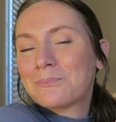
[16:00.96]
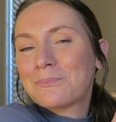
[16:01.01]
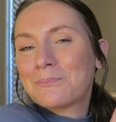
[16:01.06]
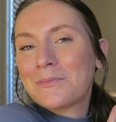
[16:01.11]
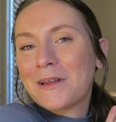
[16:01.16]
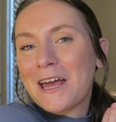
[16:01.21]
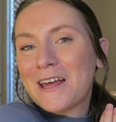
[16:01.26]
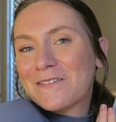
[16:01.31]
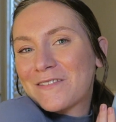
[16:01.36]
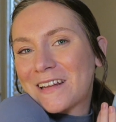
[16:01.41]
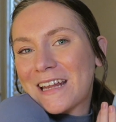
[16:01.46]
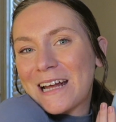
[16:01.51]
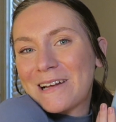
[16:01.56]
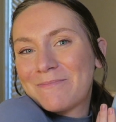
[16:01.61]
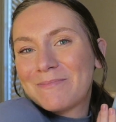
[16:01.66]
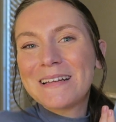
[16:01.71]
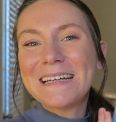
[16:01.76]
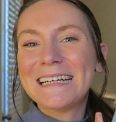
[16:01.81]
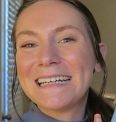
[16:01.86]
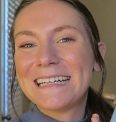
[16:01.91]
plan for
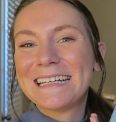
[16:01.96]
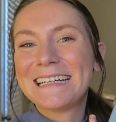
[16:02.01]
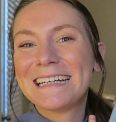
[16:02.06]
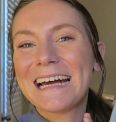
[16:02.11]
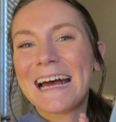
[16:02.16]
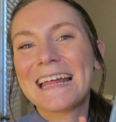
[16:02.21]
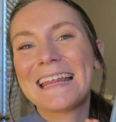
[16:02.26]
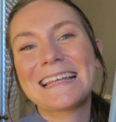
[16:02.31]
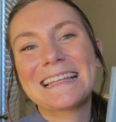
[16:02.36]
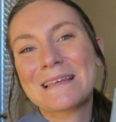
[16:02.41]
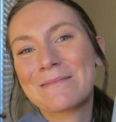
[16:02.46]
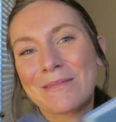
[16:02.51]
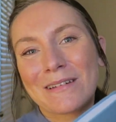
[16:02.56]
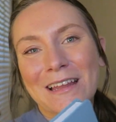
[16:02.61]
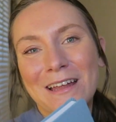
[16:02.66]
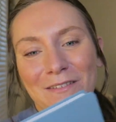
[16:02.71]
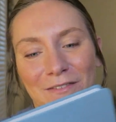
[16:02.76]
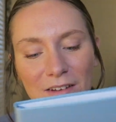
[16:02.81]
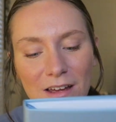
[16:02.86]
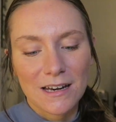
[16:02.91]
that. I think that'd be a
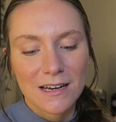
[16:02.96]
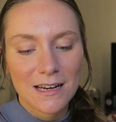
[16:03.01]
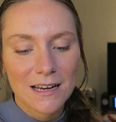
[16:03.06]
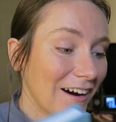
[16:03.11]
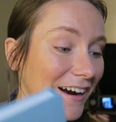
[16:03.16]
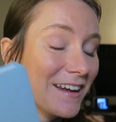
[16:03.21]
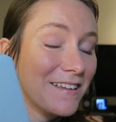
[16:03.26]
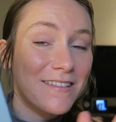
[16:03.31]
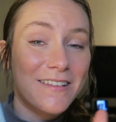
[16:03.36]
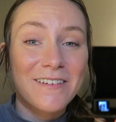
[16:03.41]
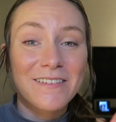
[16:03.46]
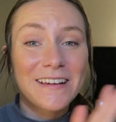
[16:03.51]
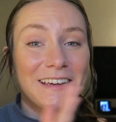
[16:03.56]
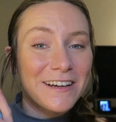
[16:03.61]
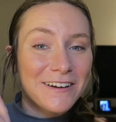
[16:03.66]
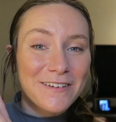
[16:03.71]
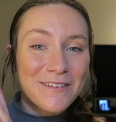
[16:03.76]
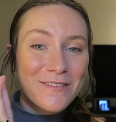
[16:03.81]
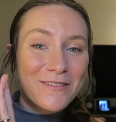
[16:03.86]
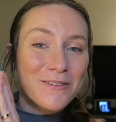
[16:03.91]
lot of fun. All right, so
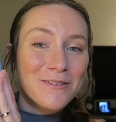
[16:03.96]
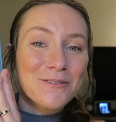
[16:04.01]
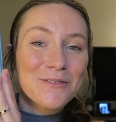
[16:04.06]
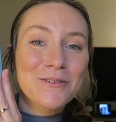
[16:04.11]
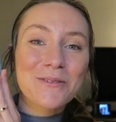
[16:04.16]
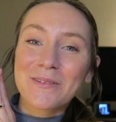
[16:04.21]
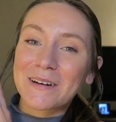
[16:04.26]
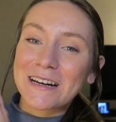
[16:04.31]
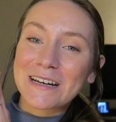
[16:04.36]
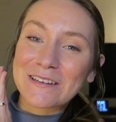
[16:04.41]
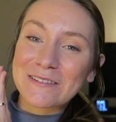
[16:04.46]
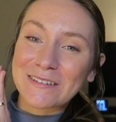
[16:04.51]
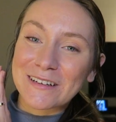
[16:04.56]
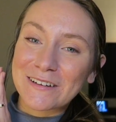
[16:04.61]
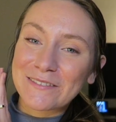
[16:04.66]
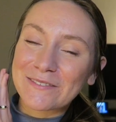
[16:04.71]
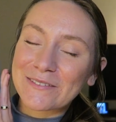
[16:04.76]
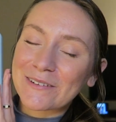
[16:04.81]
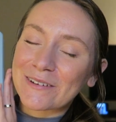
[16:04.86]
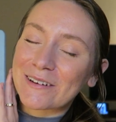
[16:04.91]
here's to
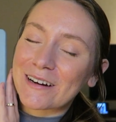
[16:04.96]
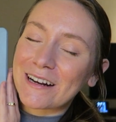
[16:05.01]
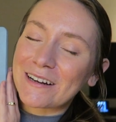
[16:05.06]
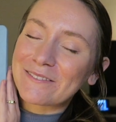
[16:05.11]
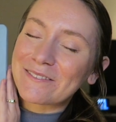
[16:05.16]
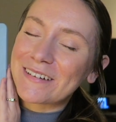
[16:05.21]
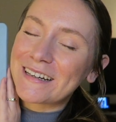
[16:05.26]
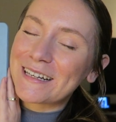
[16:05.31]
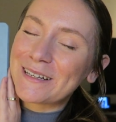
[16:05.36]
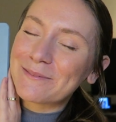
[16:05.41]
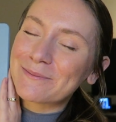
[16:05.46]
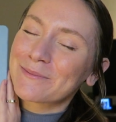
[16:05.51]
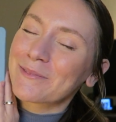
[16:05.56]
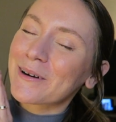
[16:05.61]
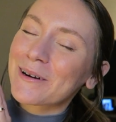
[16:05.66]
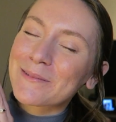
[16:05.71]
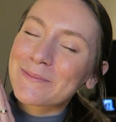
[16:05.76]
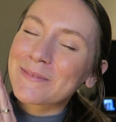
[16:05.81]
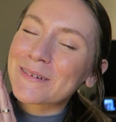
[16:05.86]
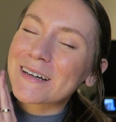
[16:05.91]
2024 and reading
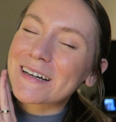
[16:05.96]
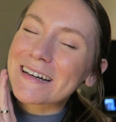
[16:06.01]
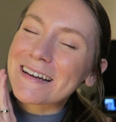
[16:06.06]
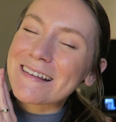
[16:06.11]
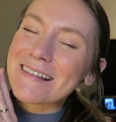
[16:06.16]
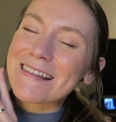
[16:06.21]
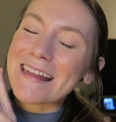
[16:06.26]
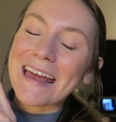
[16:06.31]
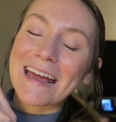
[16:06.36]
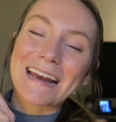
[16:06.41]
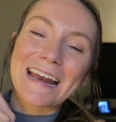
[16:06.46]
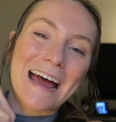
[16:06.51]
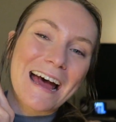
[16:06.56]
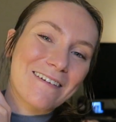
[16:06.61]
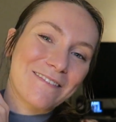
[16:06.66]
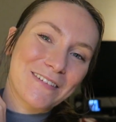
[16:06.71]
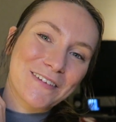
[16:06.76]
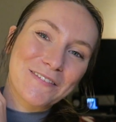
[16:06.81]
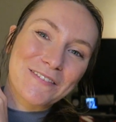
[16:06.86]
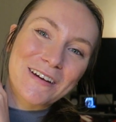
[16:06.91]
more books and
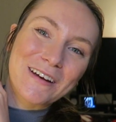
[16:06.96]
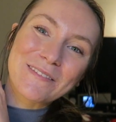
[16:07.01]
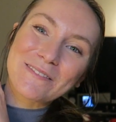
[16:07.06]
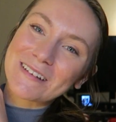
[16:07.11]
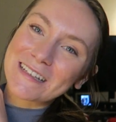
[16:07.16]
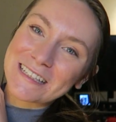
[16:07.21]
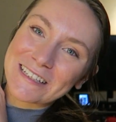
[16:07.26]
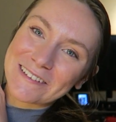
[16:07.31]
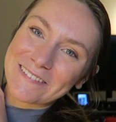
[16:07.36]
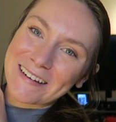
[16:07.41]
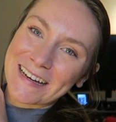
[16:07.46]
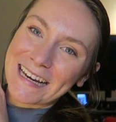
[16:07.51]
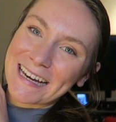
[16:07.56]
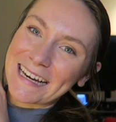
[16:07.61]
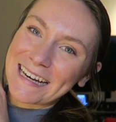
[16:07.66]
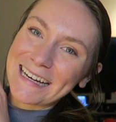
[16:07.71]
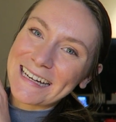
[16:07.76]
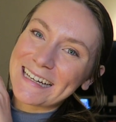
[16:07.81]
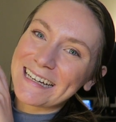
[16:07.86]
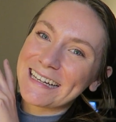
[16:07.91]
having fun while doing
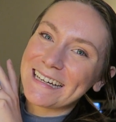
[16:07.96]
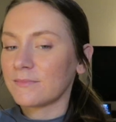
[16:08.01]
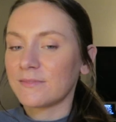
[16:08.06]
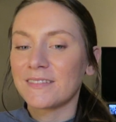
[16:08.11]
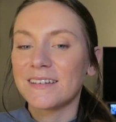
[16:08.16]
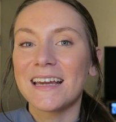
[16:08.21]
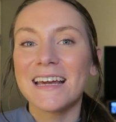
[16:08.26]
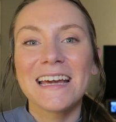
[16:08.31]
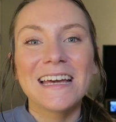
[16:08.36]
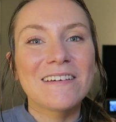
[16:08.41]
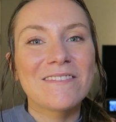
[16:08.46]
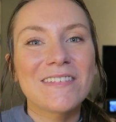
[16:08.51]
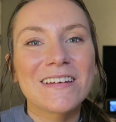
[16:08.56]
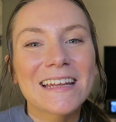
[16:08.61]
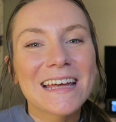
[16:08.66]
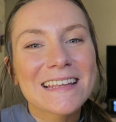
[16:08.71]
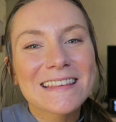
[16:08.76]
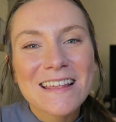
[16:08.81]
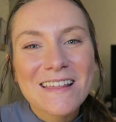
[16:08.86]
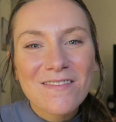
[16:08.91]
it. If you
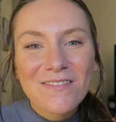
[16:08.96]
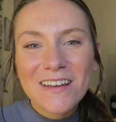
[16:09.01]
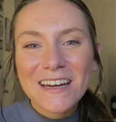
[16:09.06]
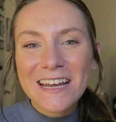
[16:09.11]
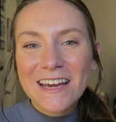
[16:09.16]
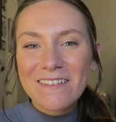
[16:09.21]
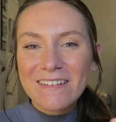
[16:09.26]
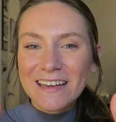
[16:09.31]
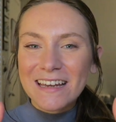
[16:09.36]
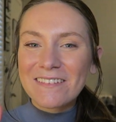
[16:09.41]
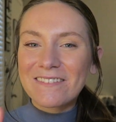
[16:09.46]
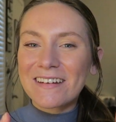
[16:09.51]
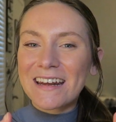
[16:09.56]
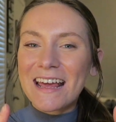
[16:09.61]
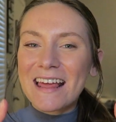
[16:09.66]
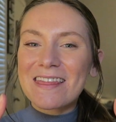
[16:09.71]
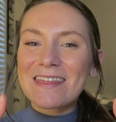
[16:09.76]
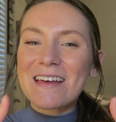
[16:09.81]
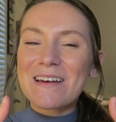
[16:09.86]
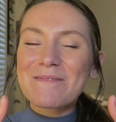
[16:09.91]
like this video, give it
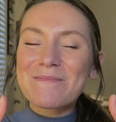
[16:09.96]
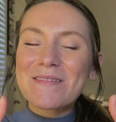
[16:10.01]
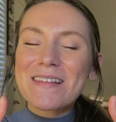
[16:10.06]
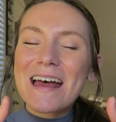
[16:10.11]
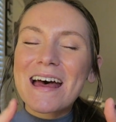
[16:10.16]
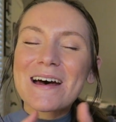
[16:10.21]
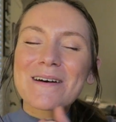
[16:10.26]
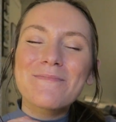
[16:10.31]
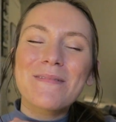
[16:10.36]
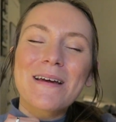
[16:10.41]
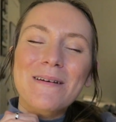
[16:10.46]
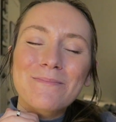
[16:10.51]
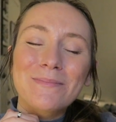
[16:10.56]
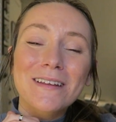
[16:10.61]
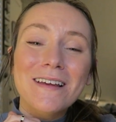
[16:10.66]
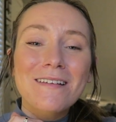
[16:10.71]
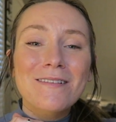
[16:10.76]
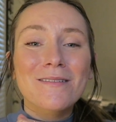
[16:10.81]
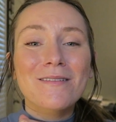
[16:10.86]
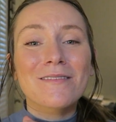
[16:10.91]
a thumbs up and
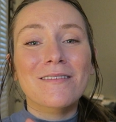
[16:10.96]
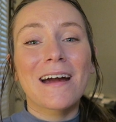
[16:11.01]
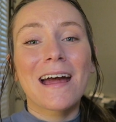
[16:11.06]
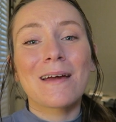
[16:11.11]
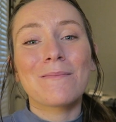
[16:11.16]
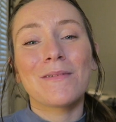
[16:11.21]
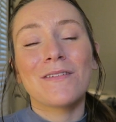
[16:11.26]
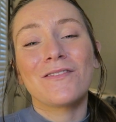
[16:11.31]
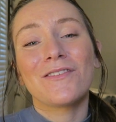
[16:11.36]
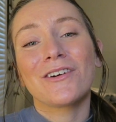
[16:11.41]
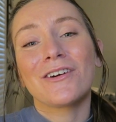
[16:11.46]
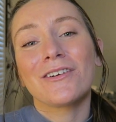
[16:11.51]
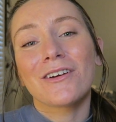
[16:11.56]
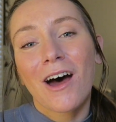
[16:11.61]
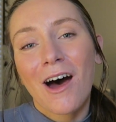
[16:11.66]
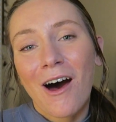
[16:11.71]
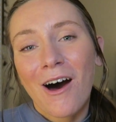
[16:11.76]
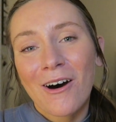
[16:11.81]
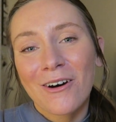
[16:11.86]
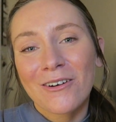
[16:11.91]
please subscribe if you're
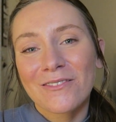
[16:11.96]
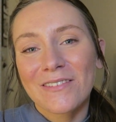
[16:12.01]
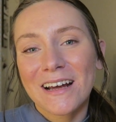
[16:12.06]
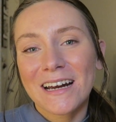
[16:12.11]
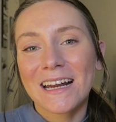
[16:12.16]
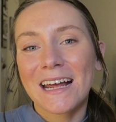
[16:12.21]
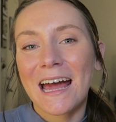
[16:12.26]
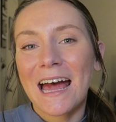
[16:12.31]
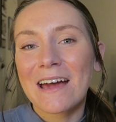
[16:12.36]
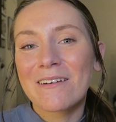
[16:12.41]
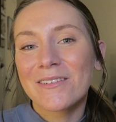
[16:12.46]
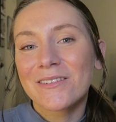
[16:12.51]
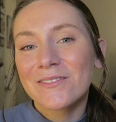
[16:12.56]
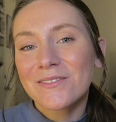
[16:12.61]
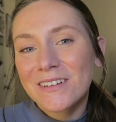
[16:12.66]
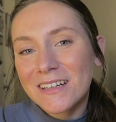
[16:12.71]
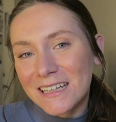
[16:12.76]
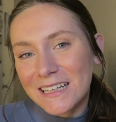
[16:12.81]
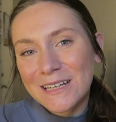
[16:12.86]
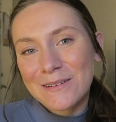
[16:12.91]
not already. I would
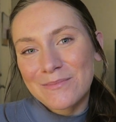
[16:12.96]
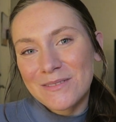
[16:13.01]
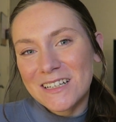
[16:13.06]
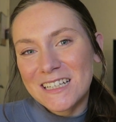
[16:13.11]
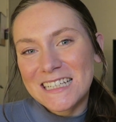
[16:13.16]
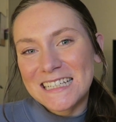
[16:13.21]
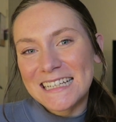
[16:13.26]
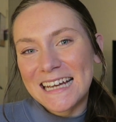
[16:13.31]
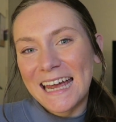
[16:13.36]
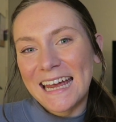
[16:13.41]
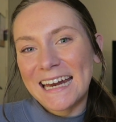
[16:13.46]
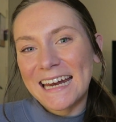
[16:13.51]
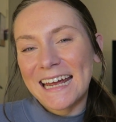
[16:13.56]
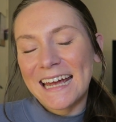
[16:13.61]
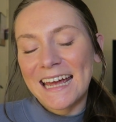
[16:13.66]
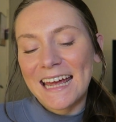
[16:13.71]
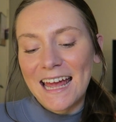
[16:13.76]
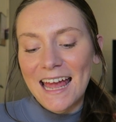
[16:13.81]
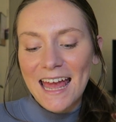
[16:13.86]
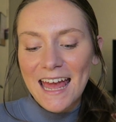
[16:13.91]
really appreciate
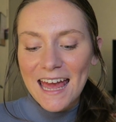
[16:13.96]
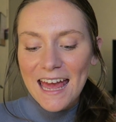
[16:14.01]
it.